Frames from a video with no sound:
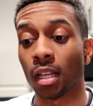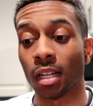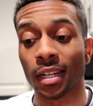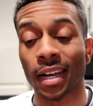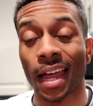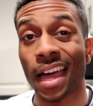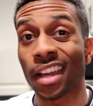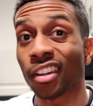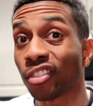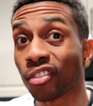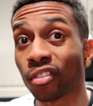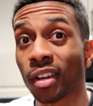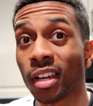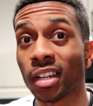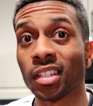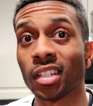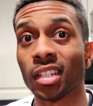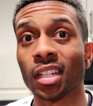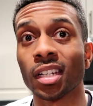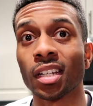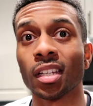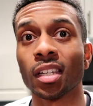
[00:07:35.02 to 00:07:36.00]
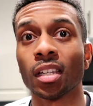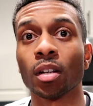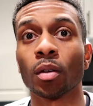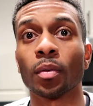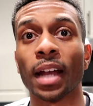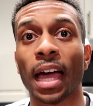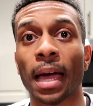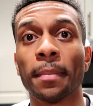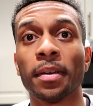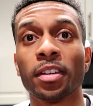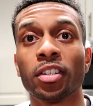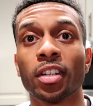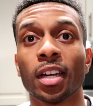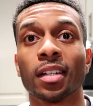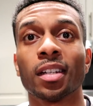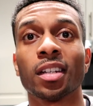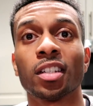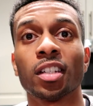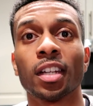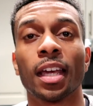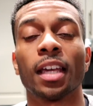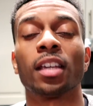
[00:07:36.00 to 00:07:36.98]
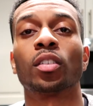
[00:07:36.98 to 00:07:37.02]
Not stretch it, not be check
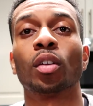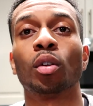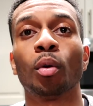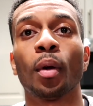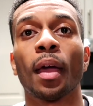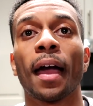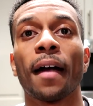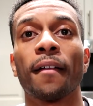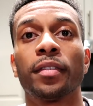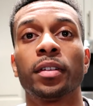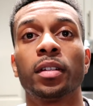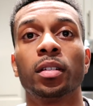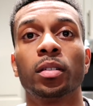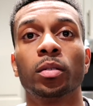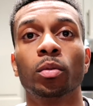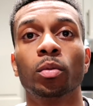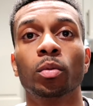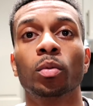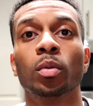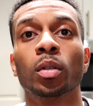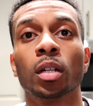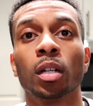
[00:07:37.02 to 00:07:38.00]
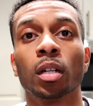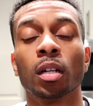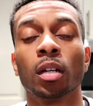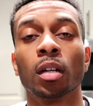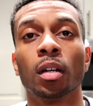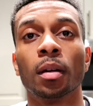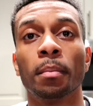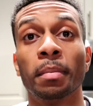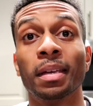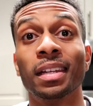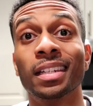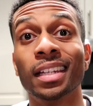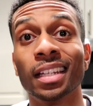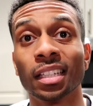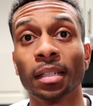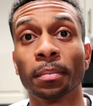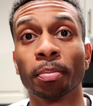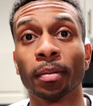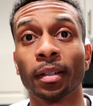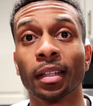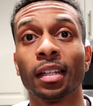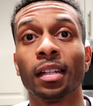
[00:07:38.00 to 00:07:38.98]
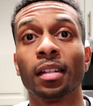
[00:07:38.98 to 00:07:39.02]
to check. So you have to be
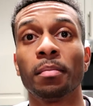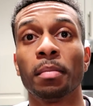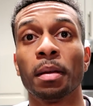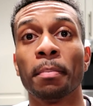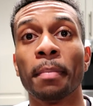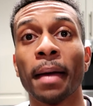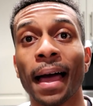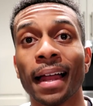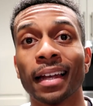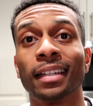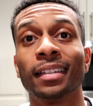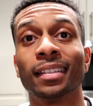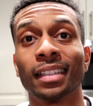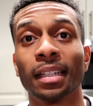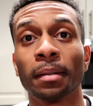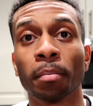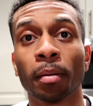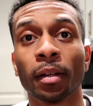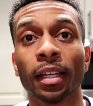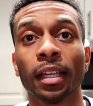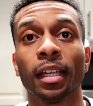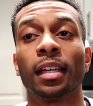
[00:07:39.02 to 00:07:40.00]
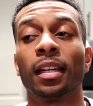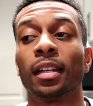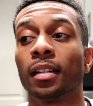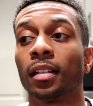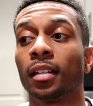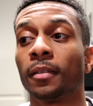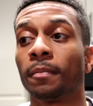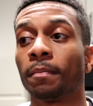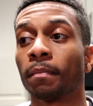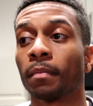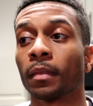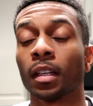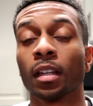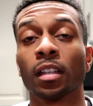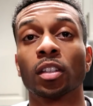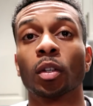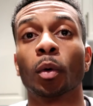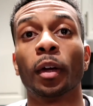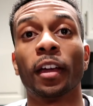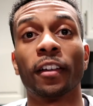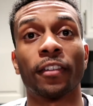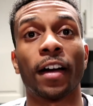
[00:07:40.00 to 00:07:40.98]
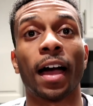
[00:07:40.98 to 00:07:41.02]
disciplined, be balanced, and plan.
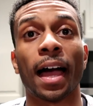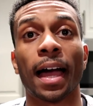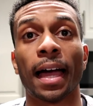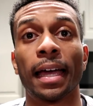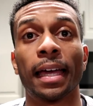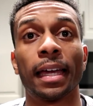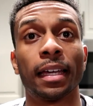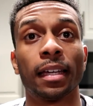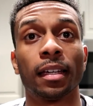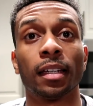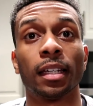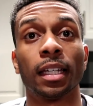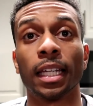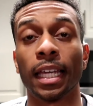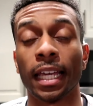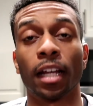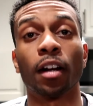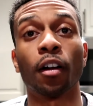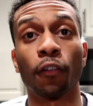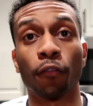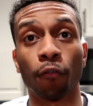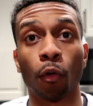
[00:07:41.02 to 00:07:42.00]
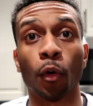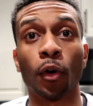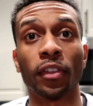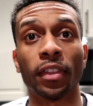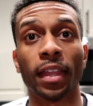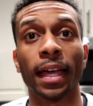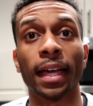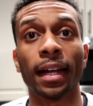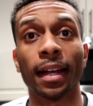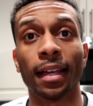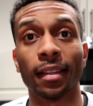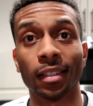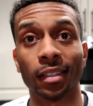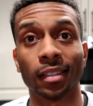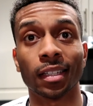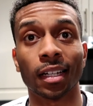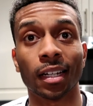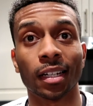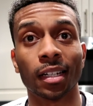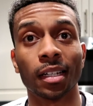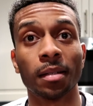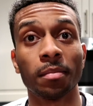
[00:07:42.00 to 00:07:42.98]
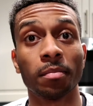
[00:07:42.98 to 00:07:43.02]
So if I can't afford that at this
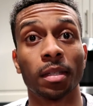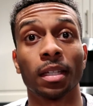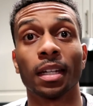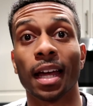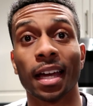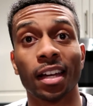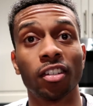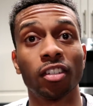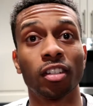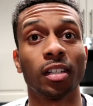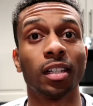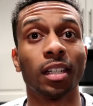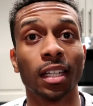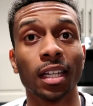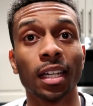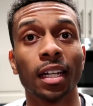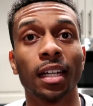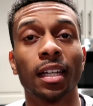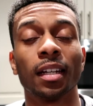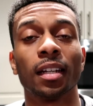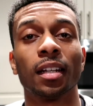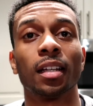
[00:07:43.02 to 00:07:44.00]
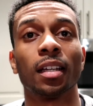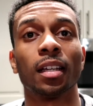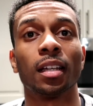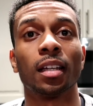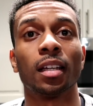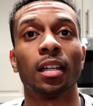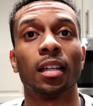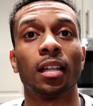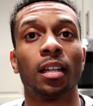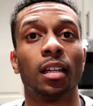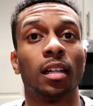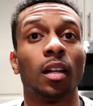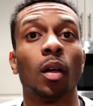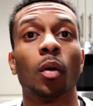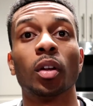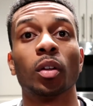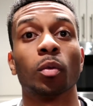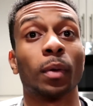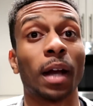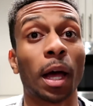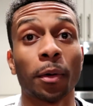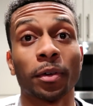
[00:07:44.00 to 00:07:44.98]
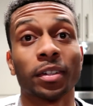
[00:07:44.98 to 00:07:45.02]
time, then I shouldn't get it.
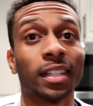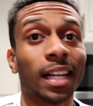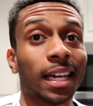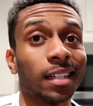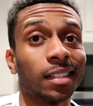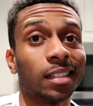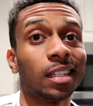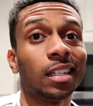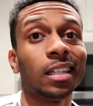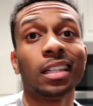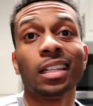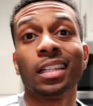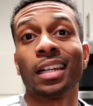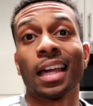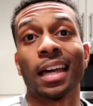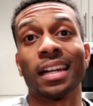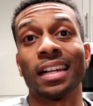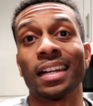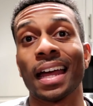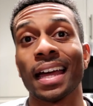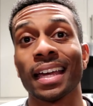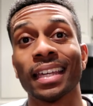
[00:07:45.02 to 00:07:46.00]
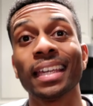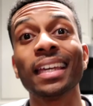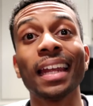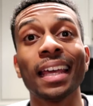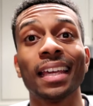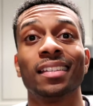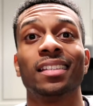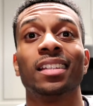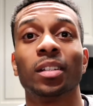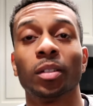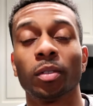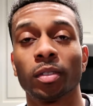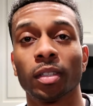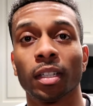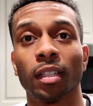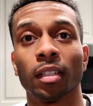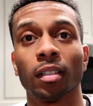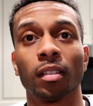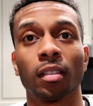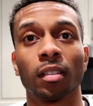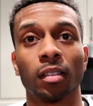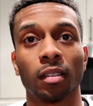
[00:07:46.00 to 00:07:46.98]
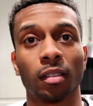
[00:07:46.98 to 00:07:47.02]
Notice when I was 19, I did not get
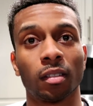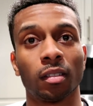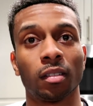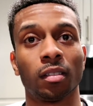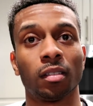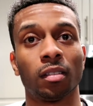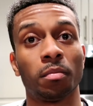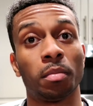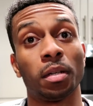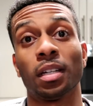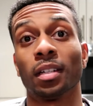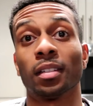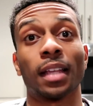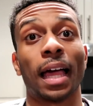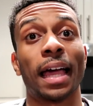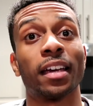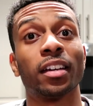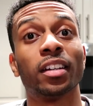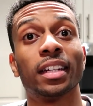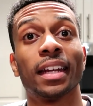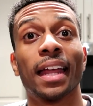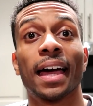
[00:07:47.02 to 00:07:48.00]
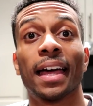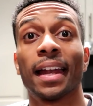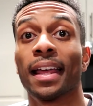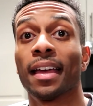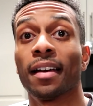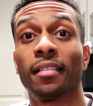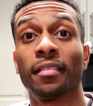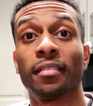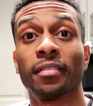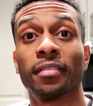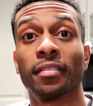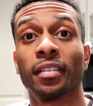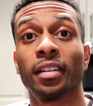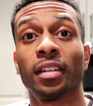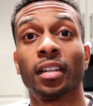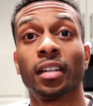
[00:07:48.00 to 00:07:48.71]
AZ06 because I could not have,